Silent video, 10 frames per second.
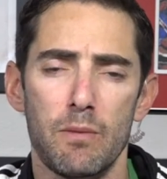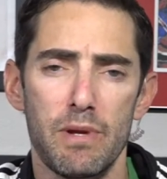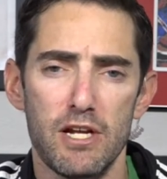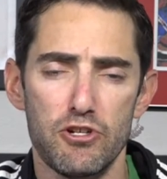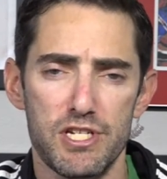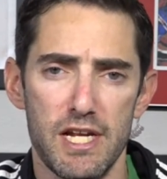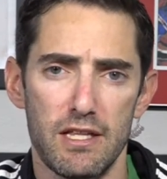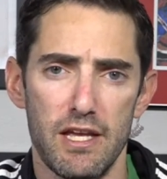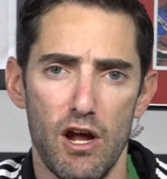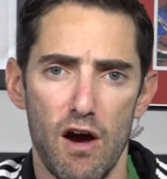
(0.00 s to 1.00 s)
But
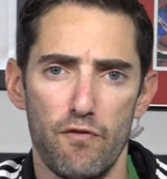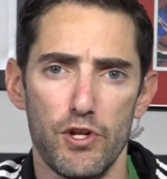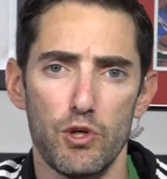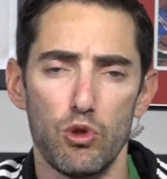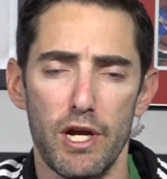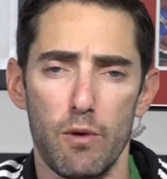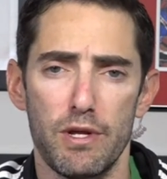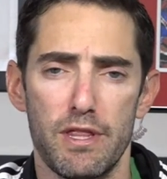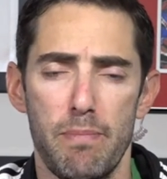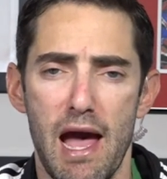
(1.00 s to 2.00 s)
interestingly enough, when you look at
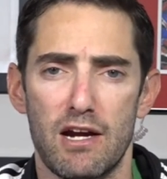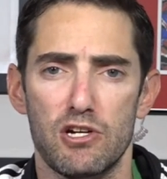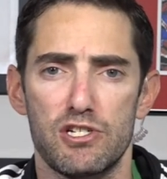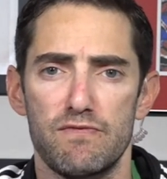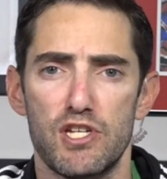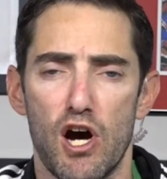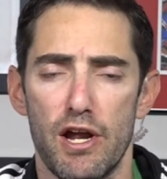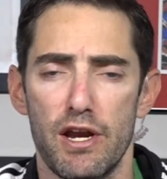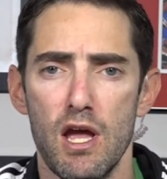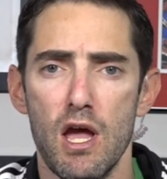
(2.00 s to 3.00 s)
what the Packers have done